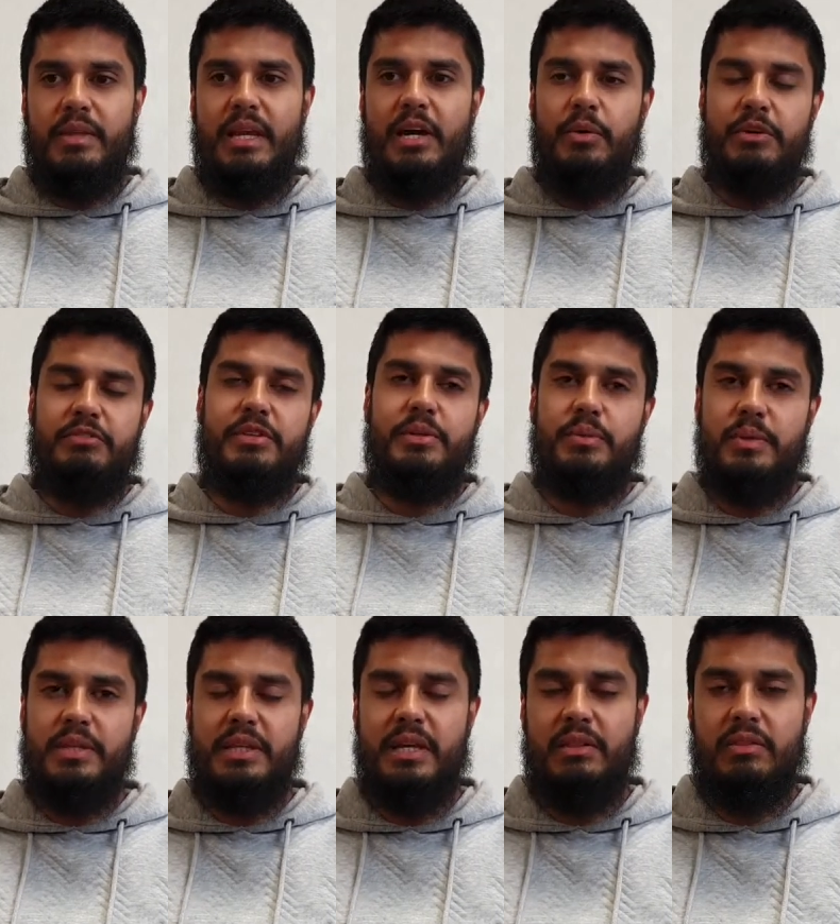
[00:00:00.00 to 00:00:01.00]
however,
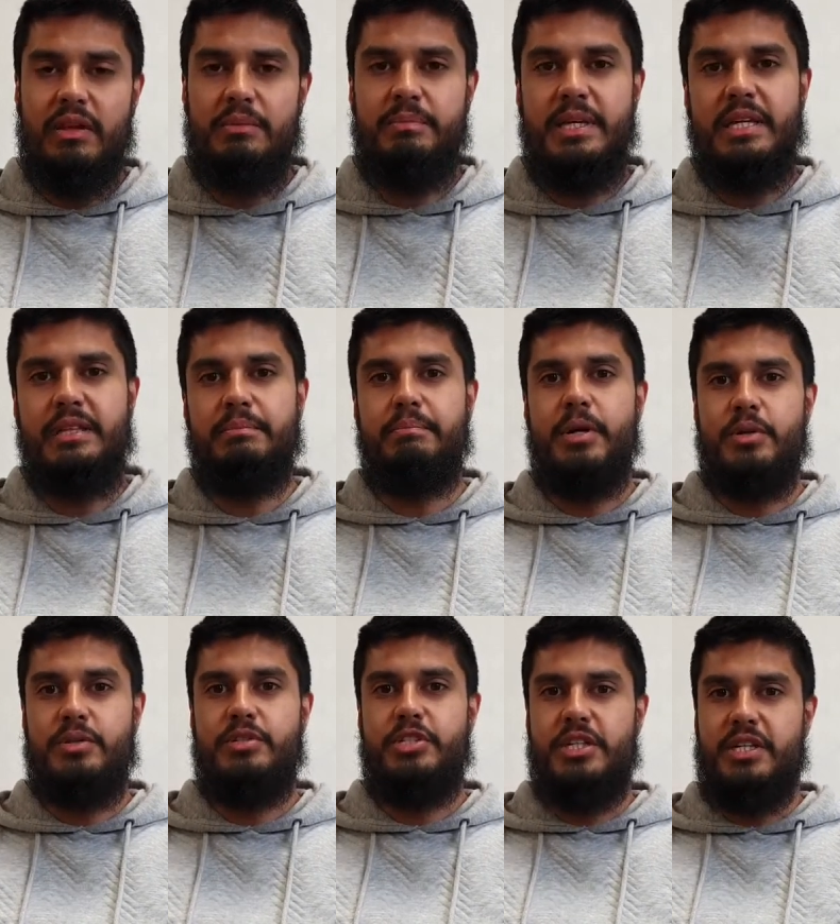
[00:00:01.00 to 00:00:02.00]
with Allah being the
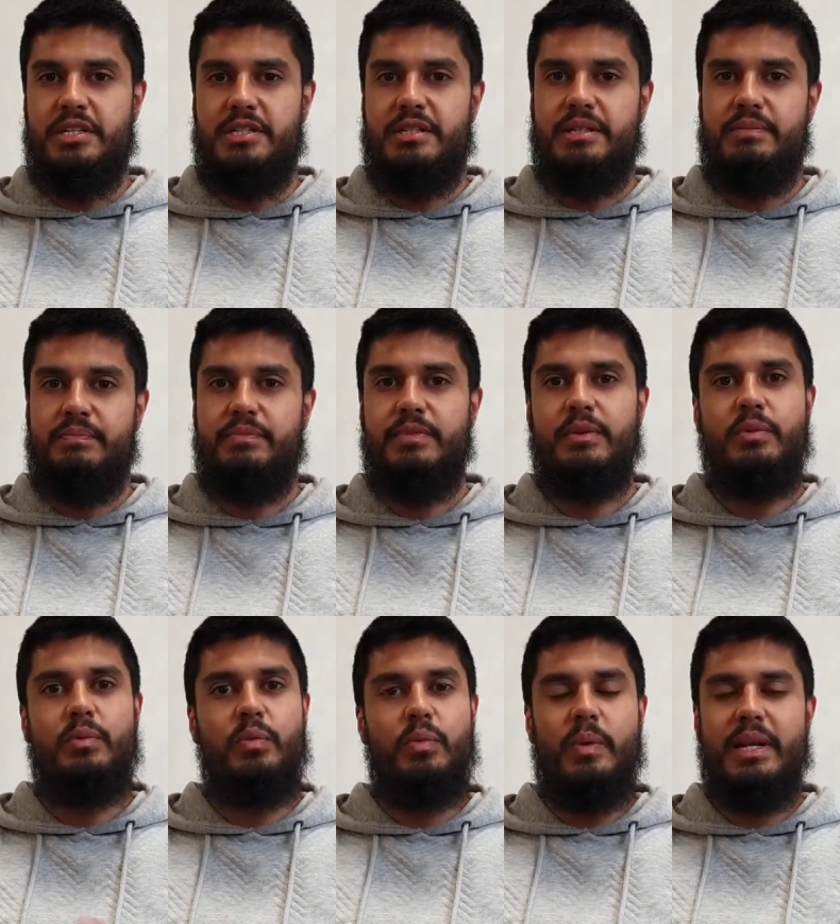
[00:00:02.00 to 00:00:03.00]
most just,
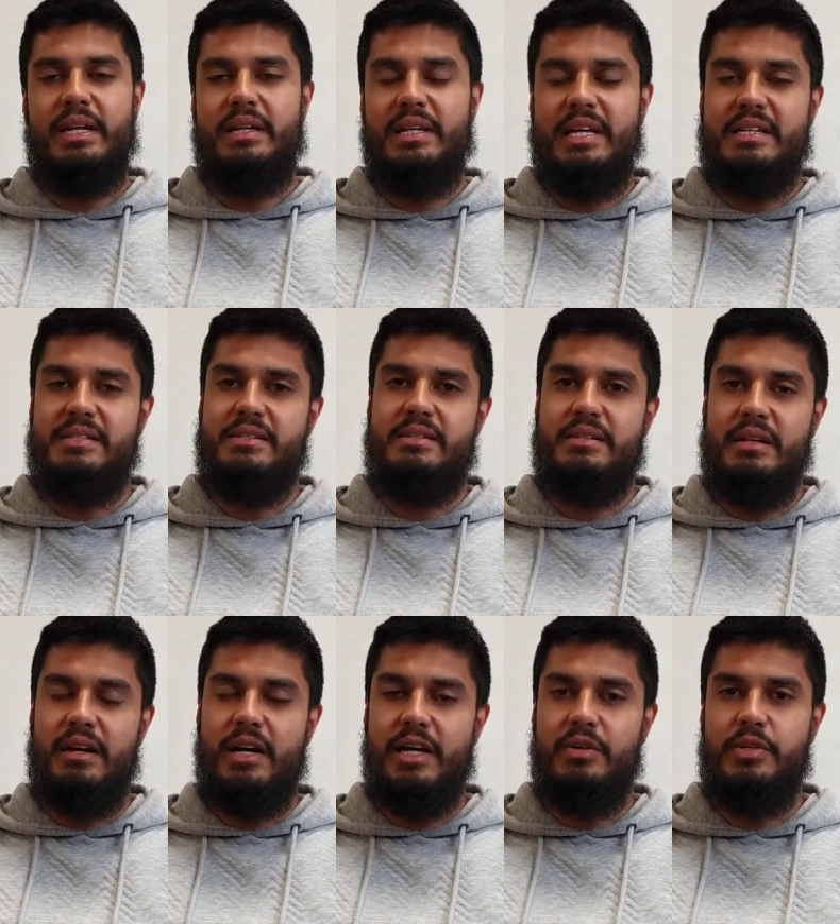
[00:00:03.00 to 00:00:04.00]
when there's
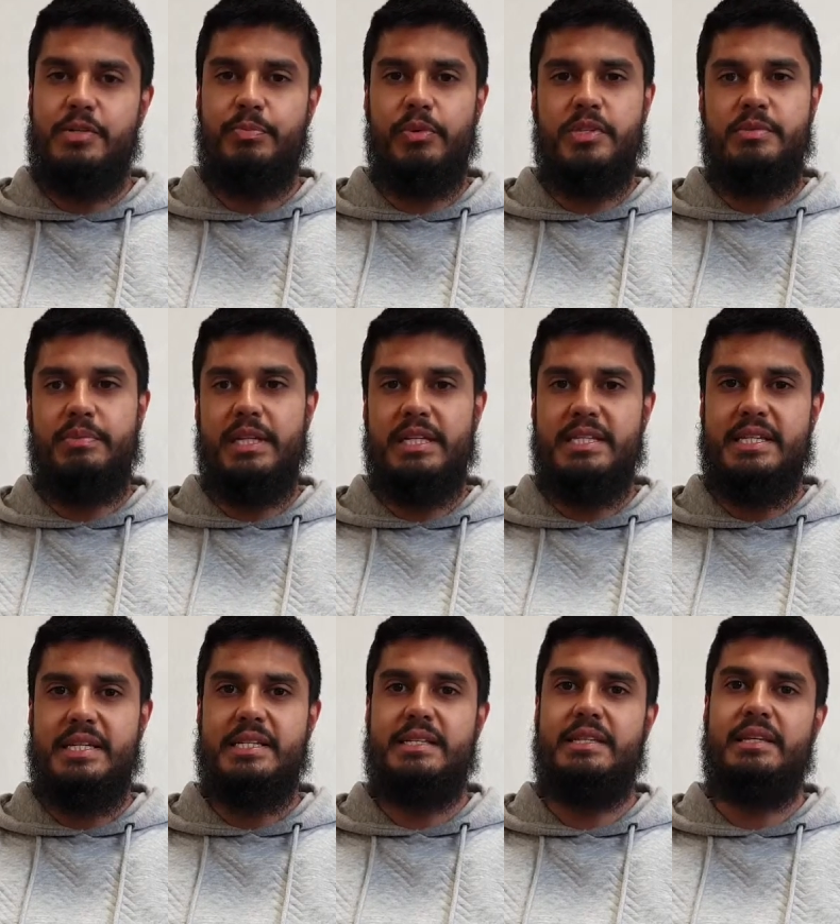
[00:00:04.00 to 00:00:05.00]
high
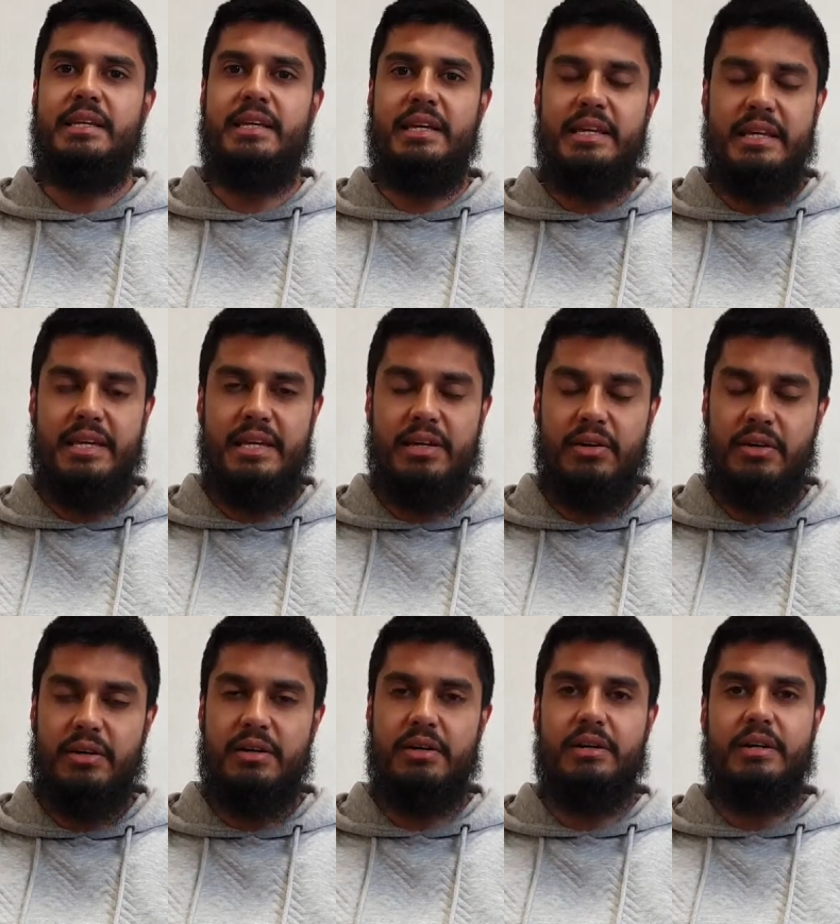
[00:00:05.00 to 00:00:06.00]
responsibilities, He
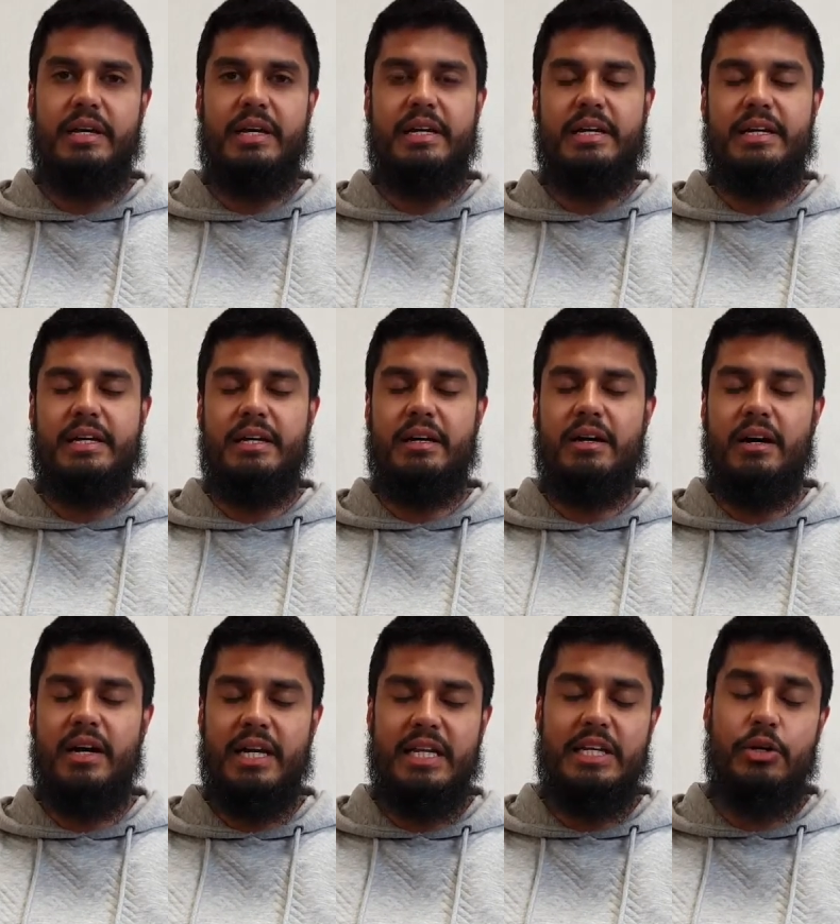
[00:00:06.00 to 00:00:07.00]

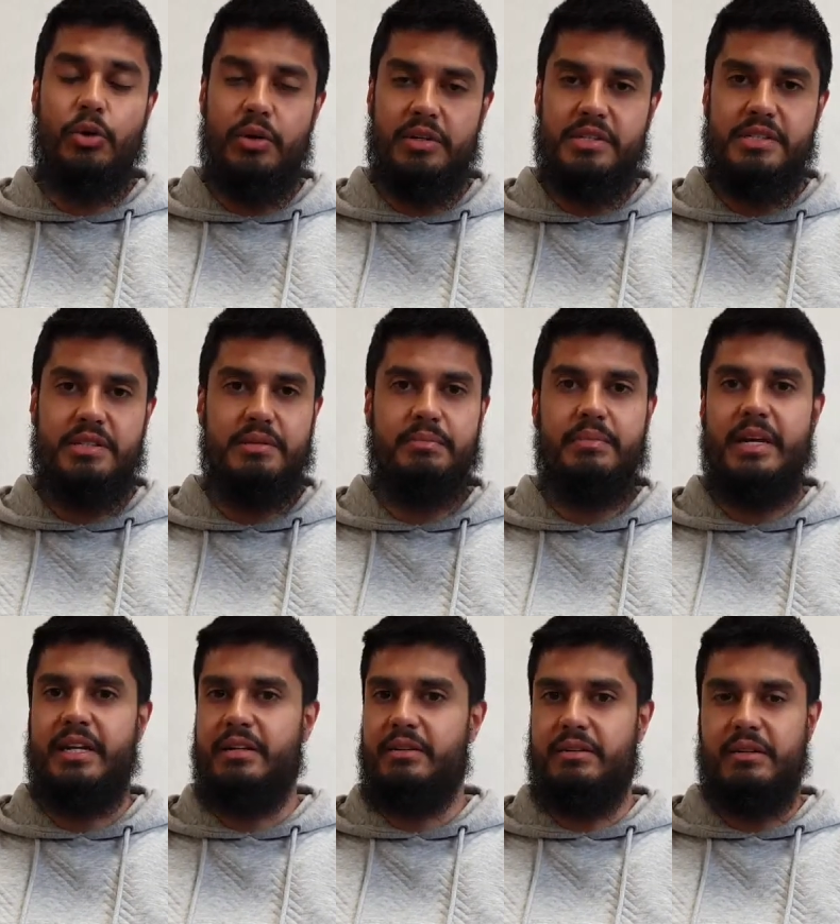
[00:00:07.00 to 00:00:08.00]
highly honors them
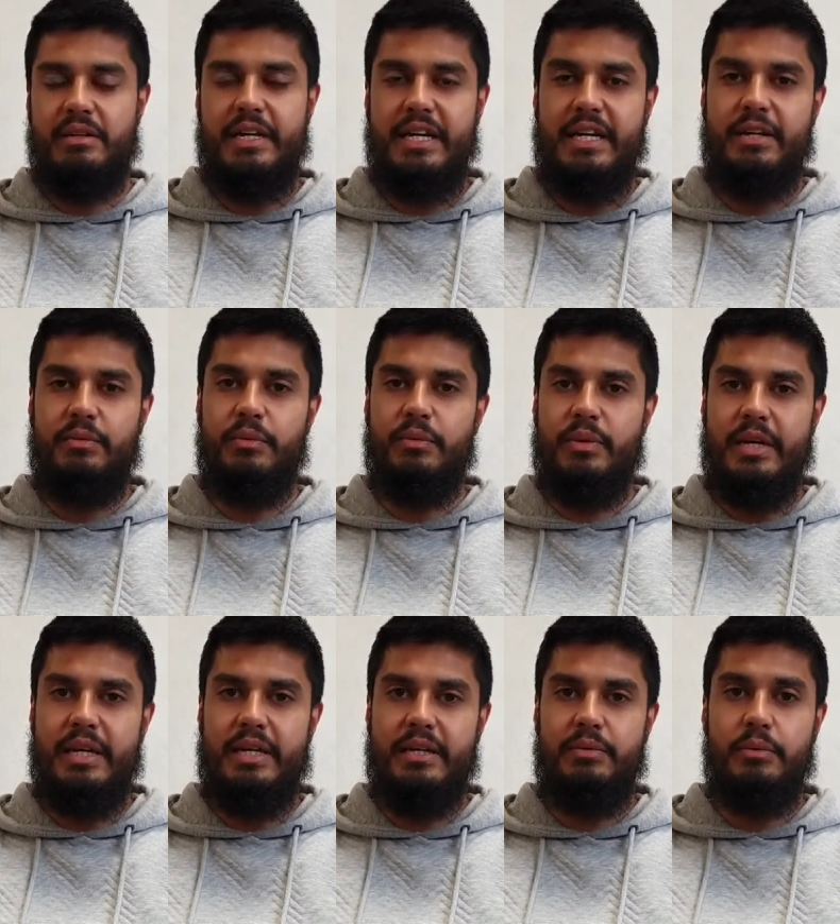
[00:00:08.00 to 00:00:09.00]
and
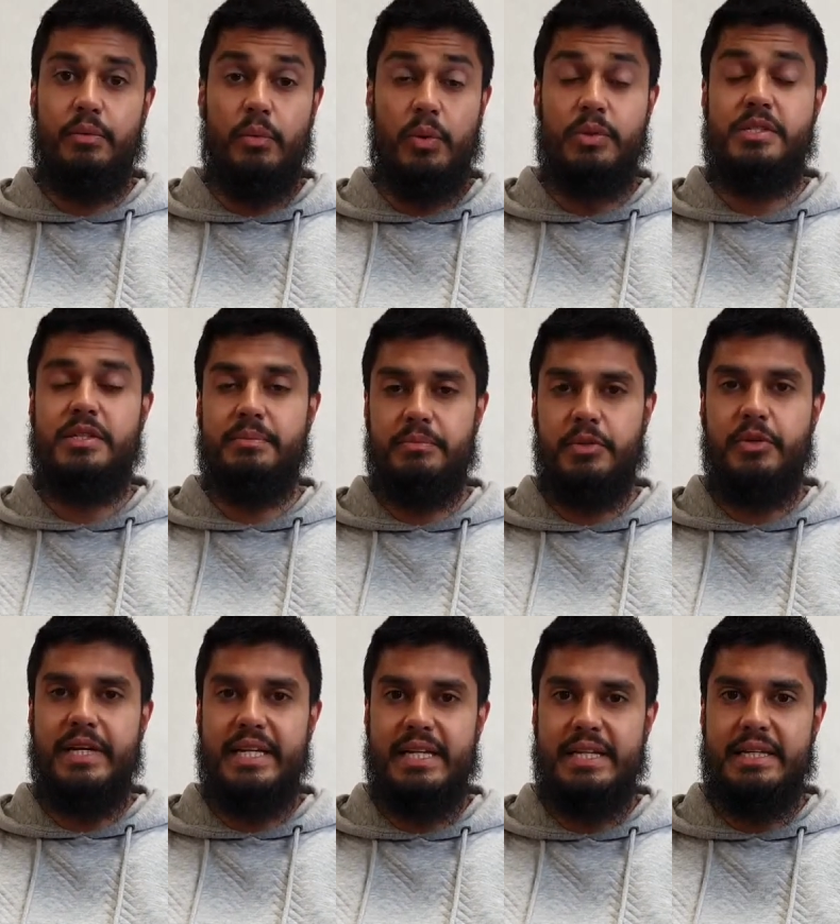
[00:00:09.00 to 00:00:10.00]
rewards them
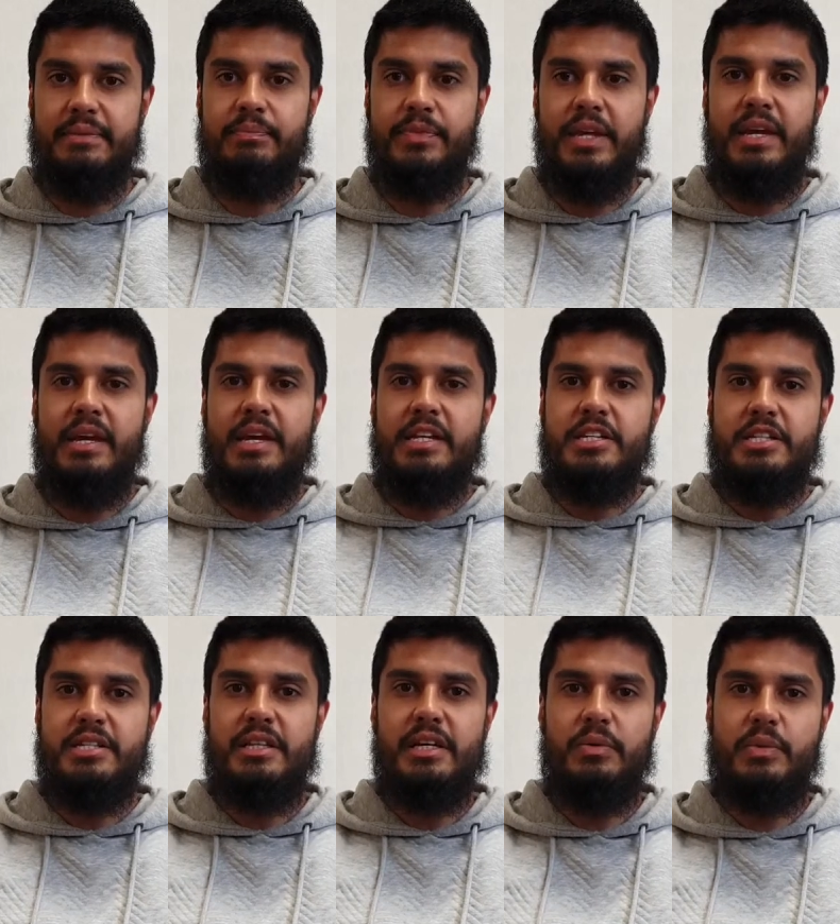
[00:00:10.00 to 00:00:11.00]
greatly.
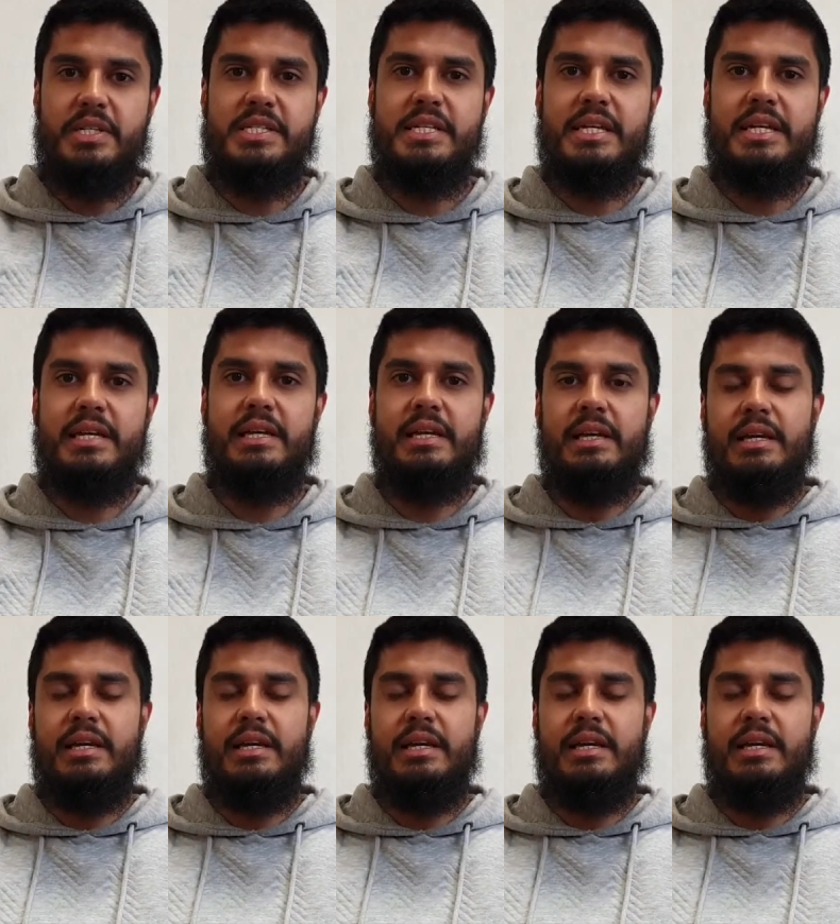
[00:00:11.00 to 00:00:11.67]
Just like we see